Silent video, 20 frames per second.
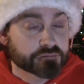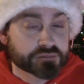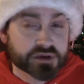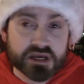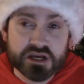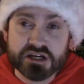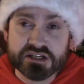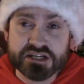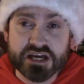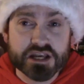
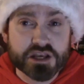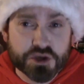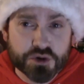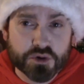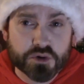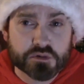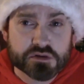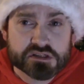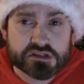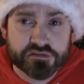because I
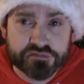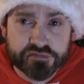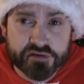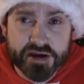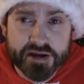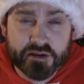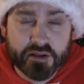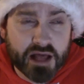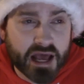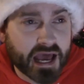knew it was the
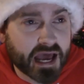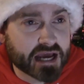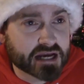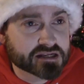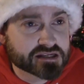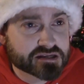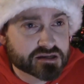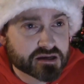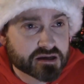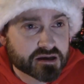final
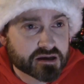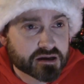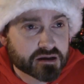act